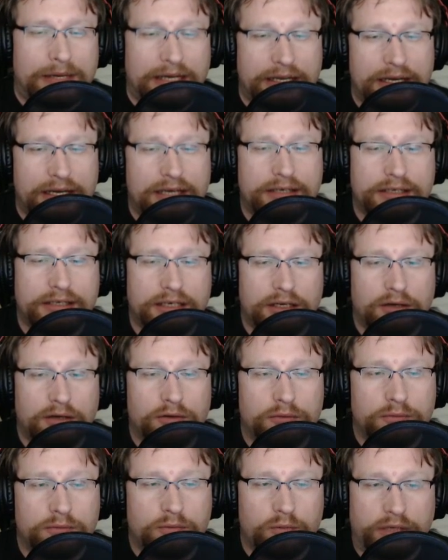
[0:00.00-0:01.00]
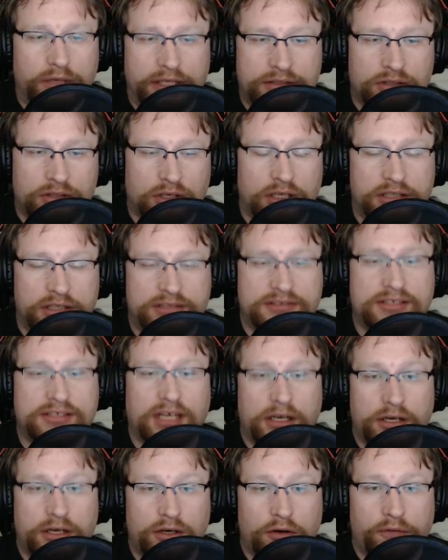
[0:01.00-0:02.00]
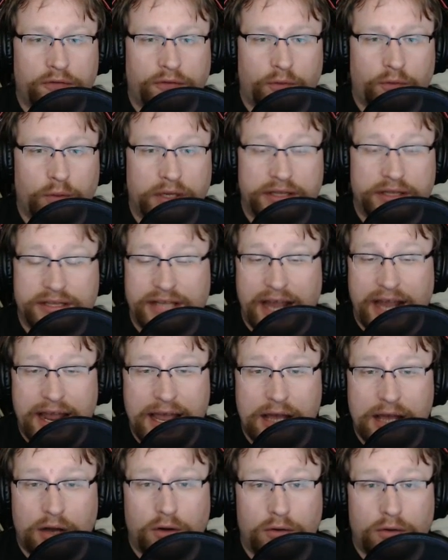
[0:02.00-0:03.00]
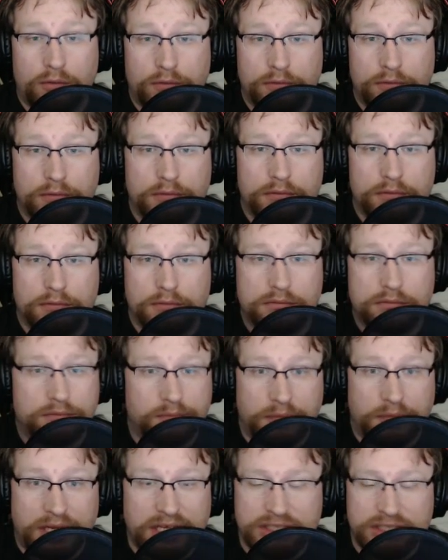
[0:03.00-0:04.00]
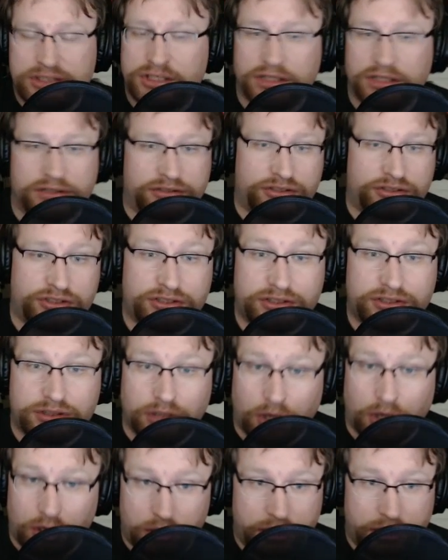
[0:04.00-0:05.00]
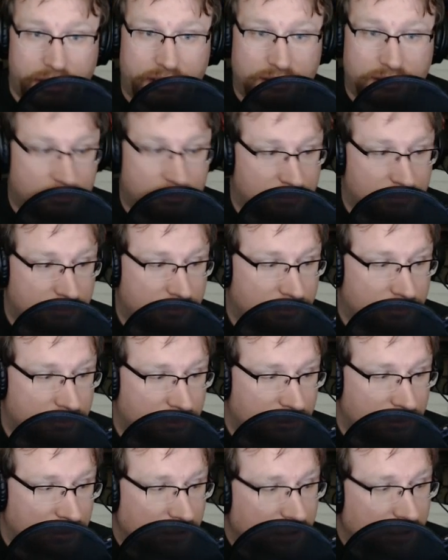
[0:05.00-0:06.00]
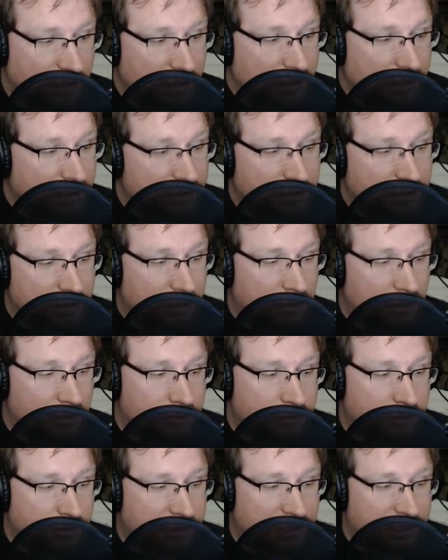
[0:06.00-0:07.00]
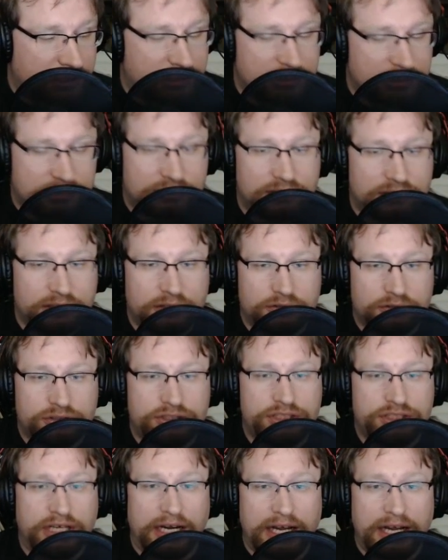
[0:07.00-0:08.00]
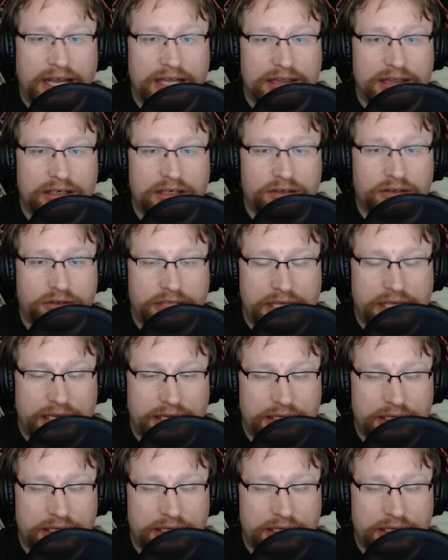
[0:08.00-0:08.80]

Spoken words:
but it's done and over with. Now, it's just starting. You get these little shithead little